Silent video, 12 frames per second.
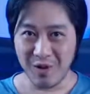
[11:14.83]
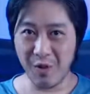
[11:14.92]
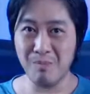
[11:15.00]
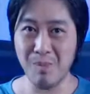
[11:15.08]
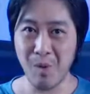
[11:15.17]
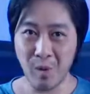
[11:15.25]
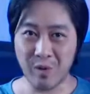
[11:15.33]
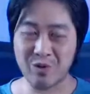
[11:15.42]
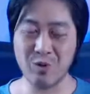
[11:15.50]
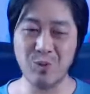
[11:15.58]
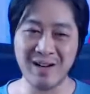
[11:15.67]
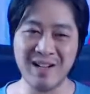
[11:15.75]

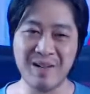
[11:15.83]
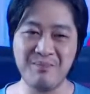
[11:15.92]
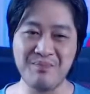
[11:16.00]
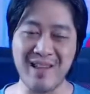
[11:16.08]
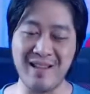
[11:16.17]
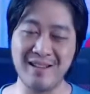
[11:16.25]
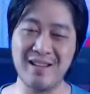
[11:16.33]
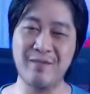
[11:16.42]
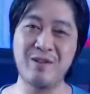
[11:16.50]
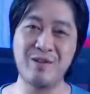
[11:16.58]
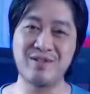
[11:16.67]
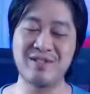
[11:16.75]
motors running and
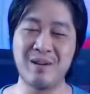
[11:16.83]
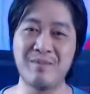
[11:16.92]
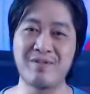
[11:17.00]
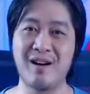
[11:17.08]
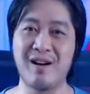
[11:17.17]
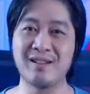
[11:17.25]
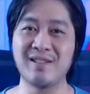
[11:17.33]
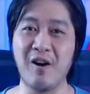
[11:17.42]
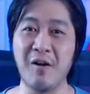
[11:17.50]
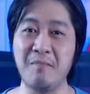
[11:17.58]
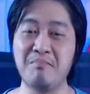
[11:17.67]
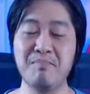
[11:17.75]
give you some thoughts
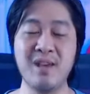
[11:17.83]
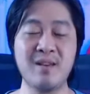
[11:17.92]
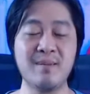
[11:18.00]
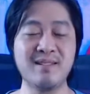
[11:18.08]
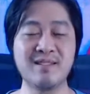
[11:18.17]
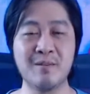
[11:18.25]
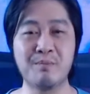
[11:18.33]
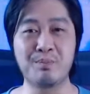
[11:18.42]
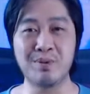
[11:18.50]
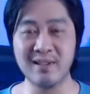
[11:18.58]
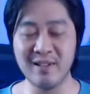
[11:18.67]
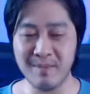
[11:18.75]
on maybe some
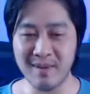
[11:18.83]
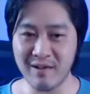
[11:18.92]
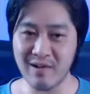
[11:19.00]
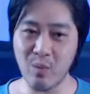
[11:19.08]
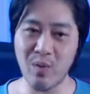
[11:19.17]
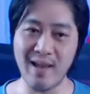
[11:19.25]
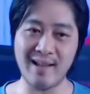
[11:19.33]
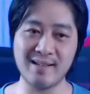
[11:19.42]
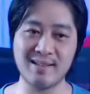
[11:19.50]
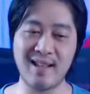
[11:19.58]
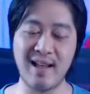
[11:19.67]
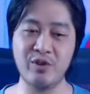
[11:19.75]
preliminary
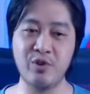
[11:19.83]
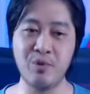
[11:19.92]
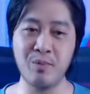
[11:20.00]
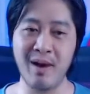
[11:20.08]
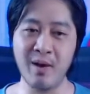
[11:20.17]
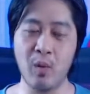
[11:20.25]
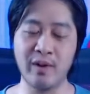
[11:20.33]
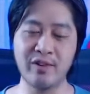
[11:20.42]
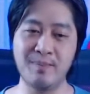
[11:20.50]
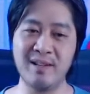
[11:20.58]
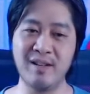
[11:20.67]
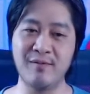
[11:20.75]
ways that you might want to
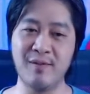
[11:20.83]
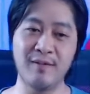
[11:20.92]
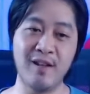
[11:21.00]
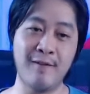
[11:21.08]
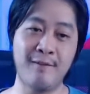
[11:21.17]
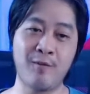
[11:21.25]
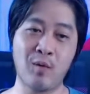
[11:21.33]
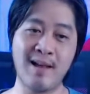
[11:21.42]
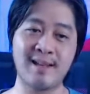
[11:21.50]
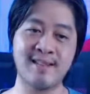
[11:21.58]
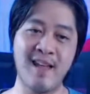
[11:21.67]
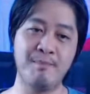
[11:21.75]
be involved. If, for
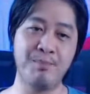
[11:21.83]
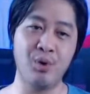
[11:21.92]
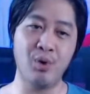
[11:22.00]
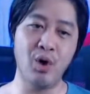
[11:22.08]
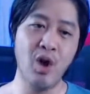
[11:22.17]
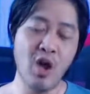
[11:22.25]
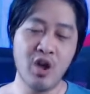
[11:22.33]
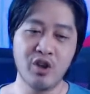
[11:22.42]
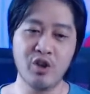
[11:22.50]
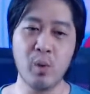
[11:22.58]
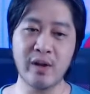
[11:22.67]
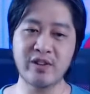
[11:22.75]
example,
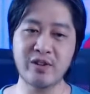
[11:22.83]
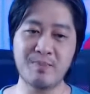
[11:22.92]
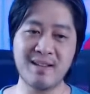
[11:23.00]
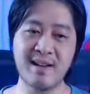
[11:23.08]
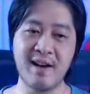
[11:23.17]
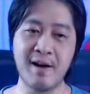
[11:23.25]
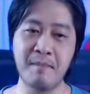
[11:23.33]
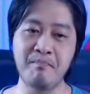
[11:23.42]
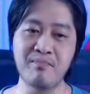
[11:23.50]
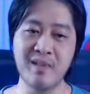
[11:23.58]
you want to become